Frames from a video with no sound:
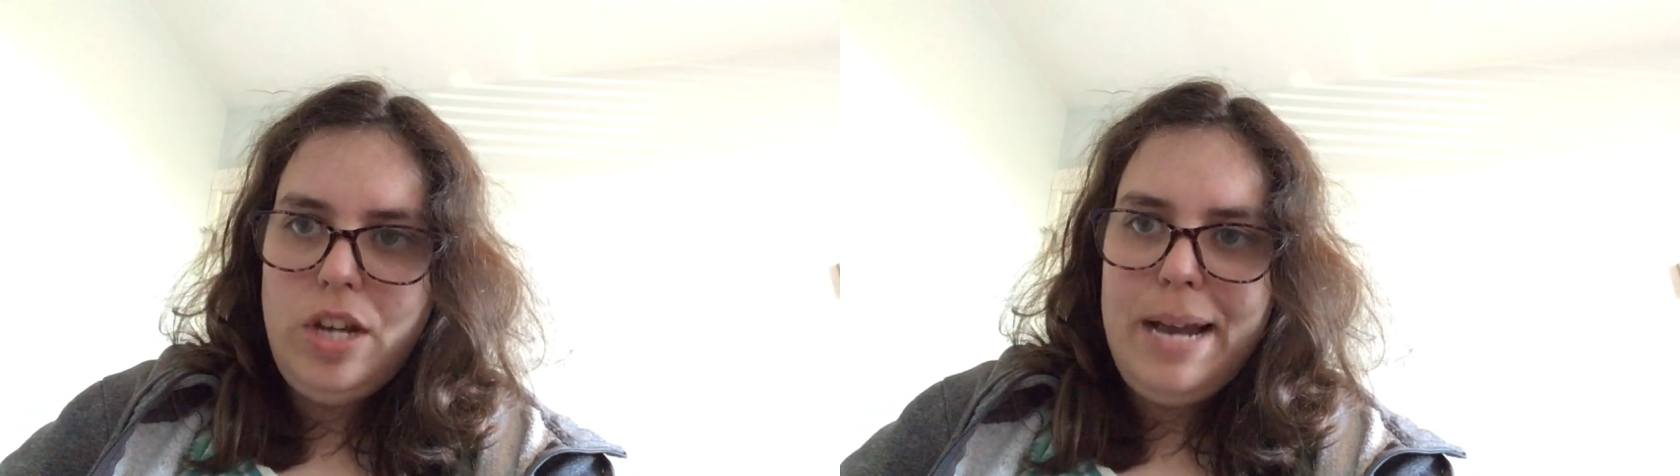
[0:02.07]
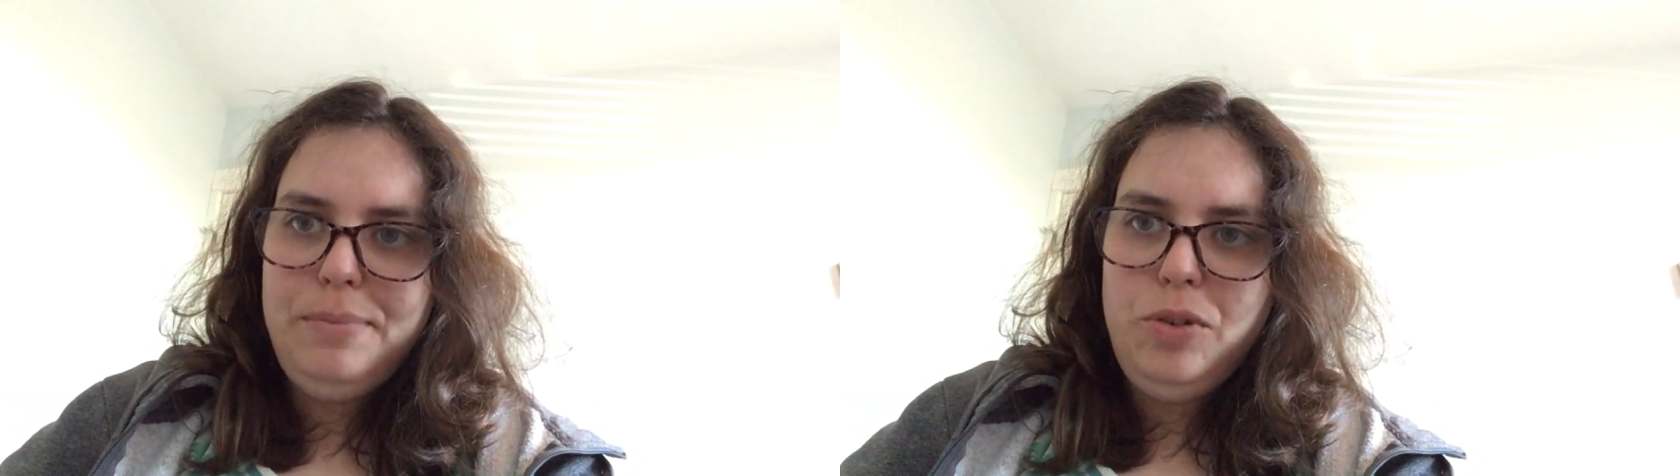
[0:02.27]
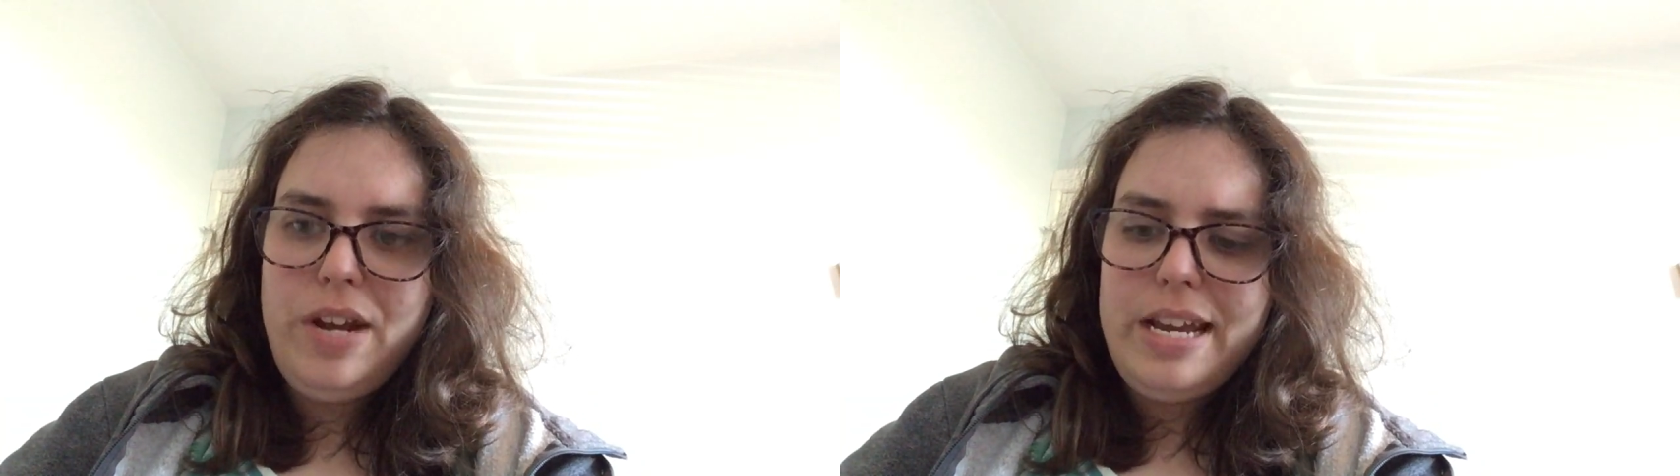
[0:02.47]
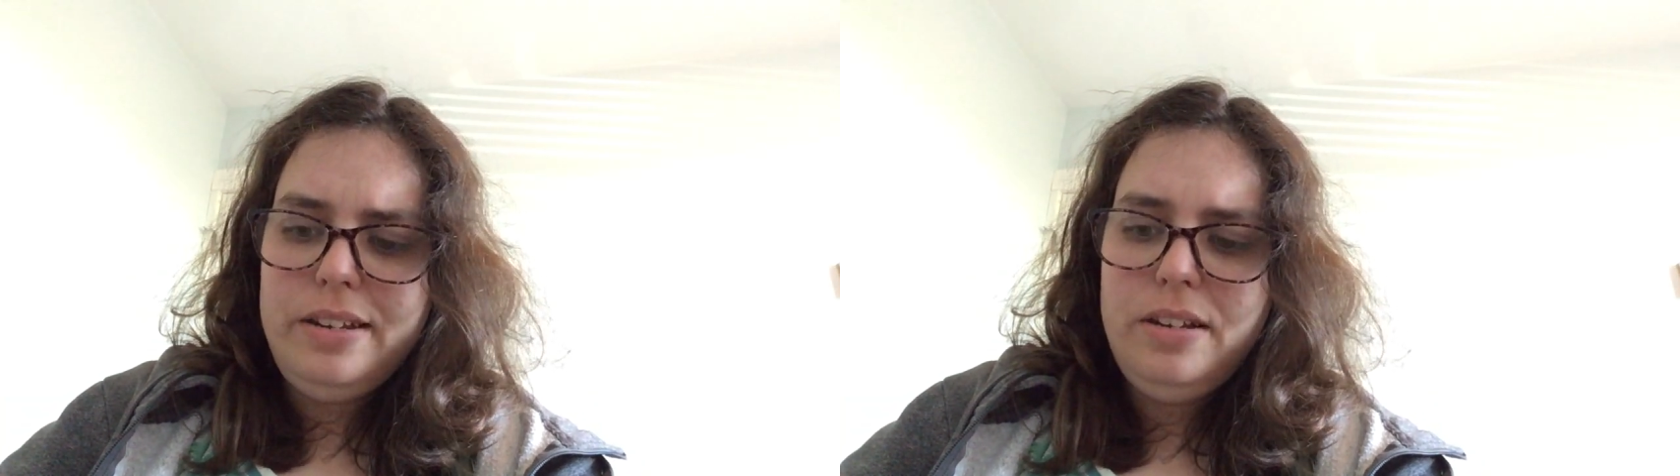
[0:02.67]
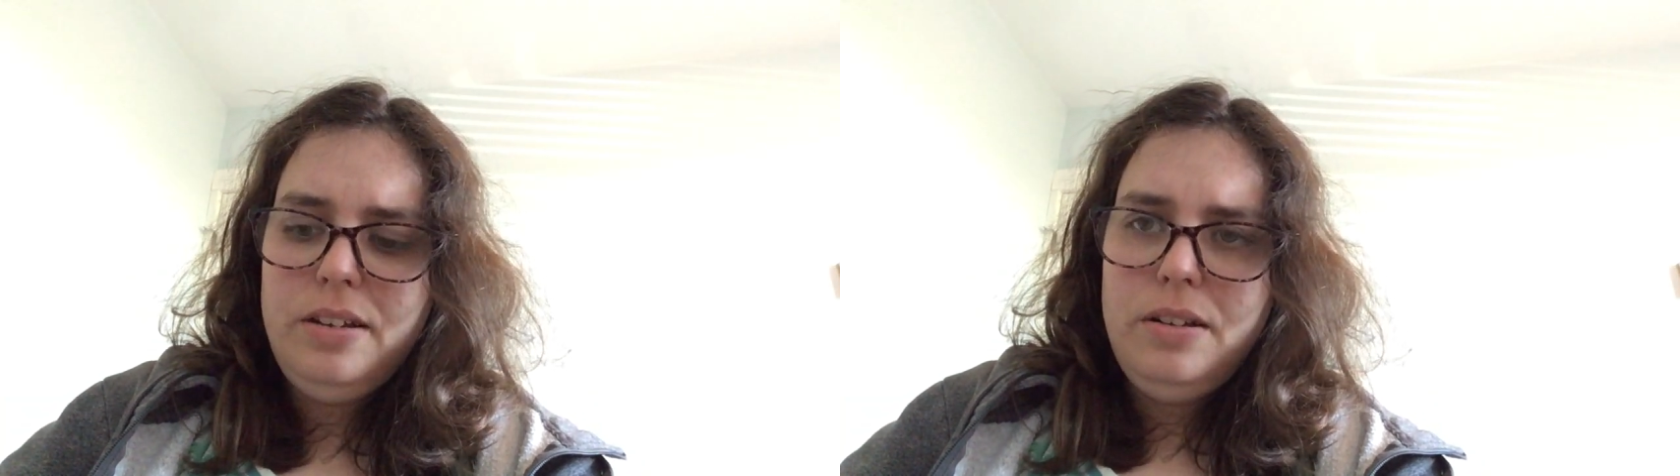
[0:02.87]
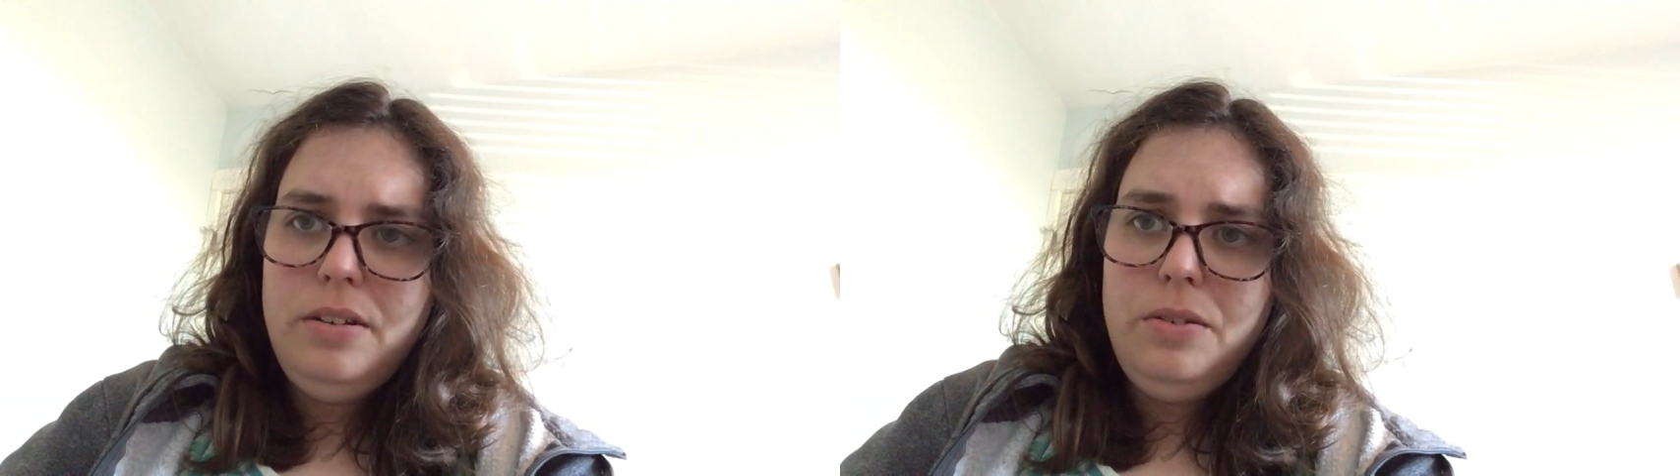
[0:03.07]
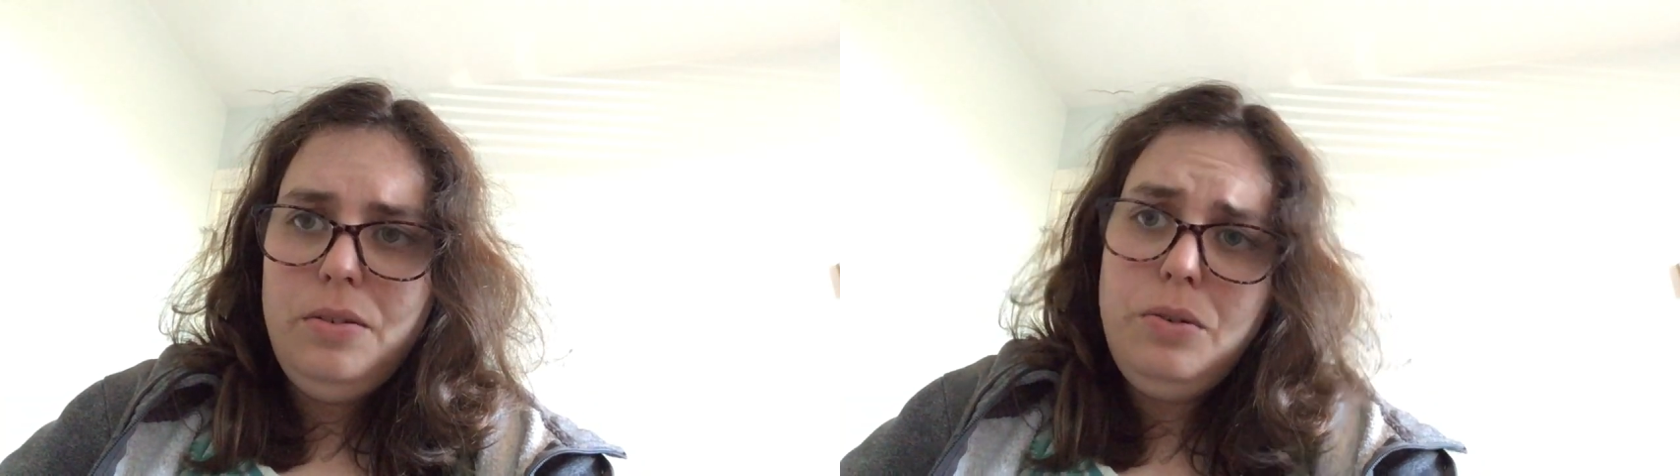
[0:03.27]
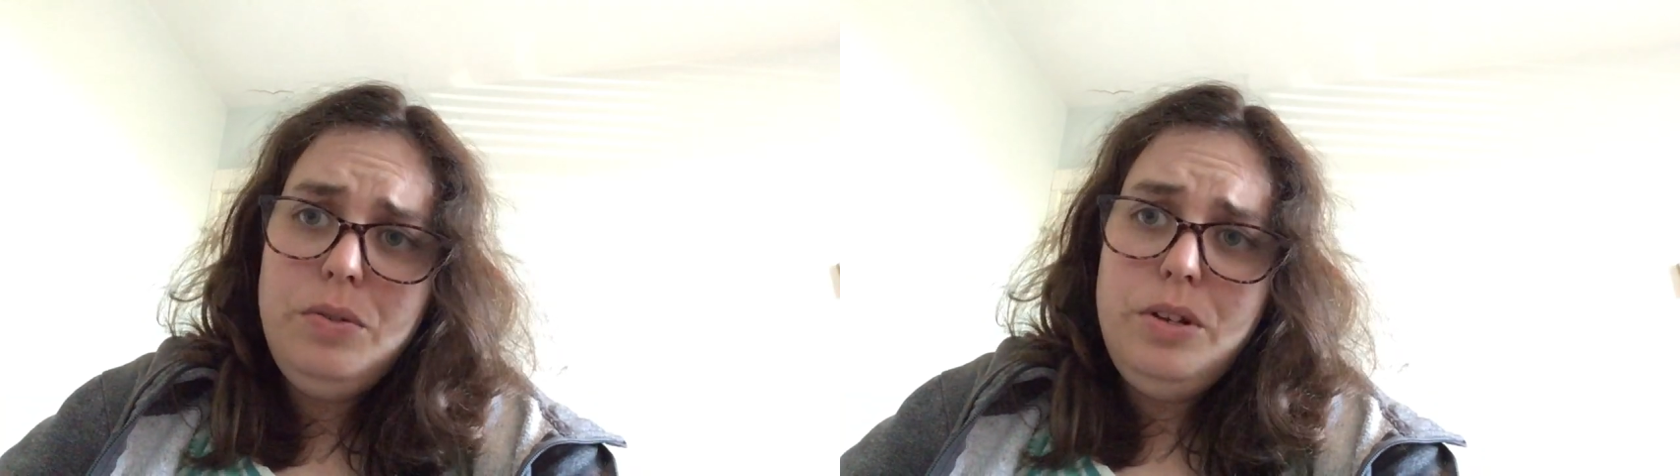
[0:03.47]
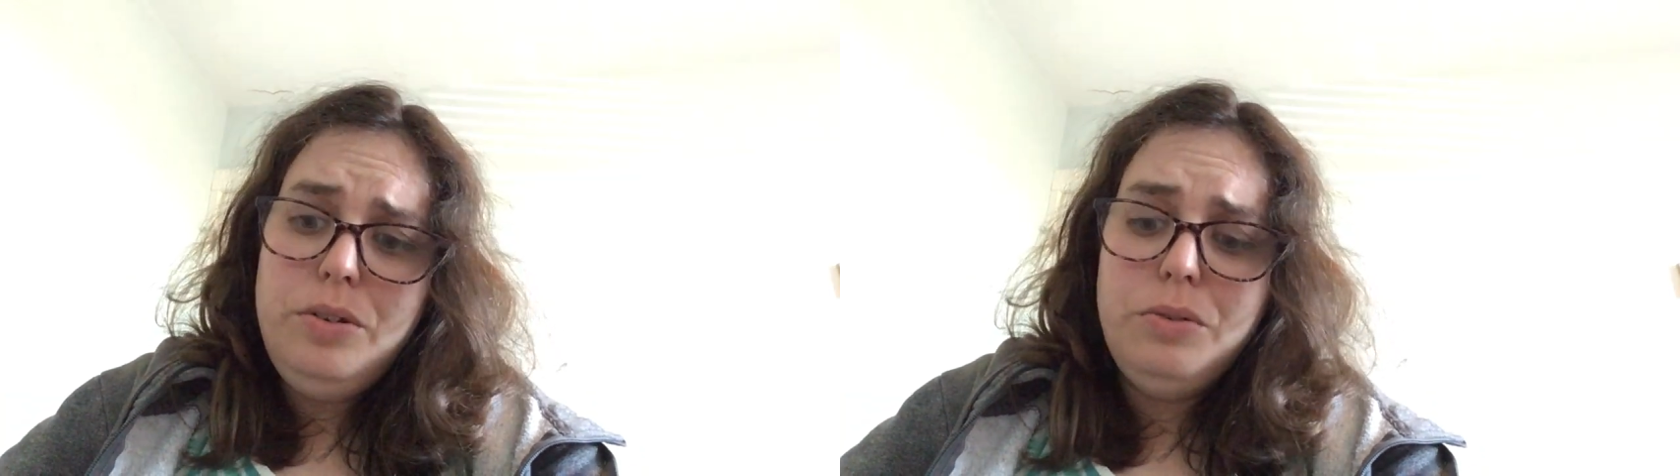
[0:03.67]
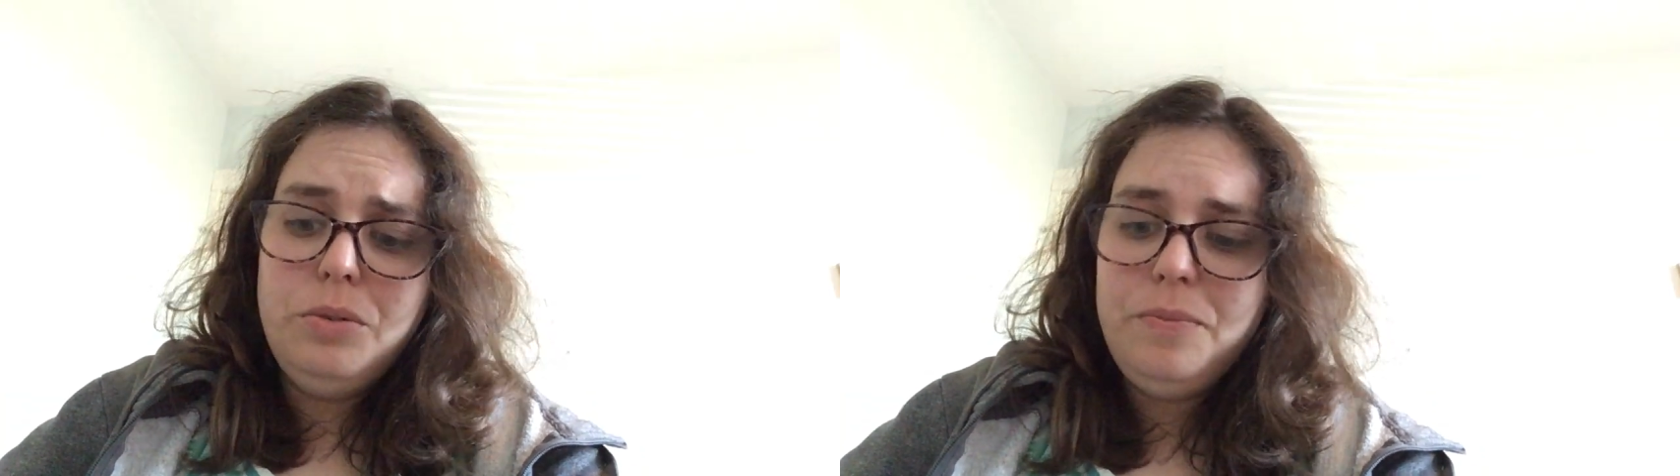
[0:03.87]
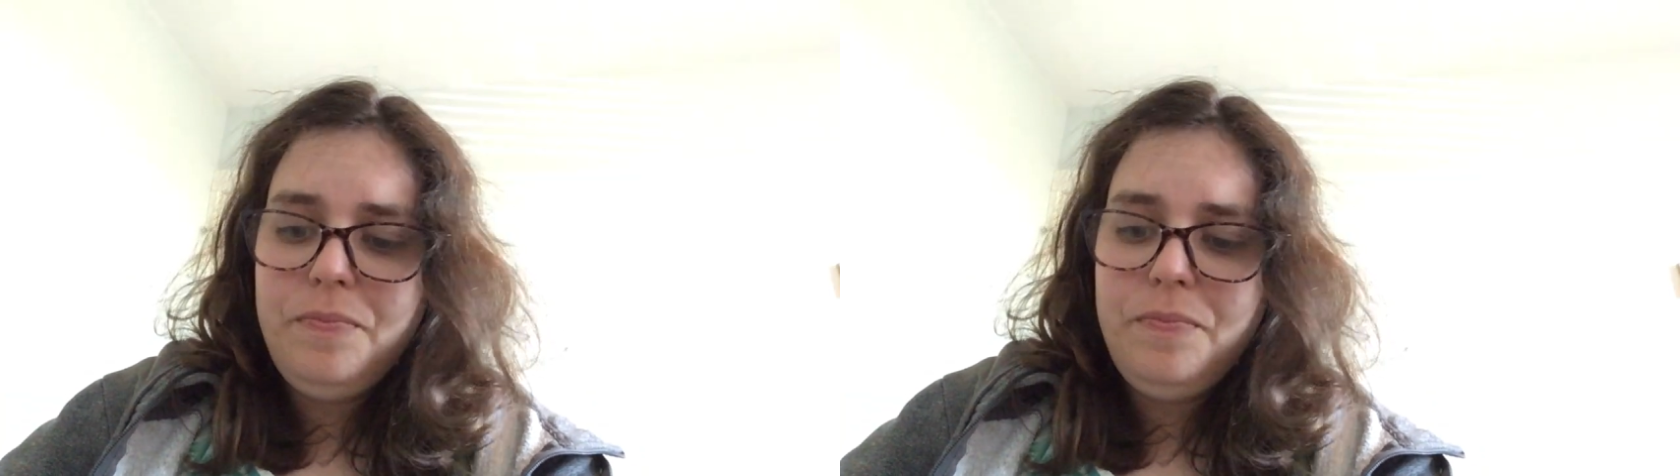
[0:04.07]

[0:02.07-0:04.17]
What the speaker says: Chapter 8. Who knew?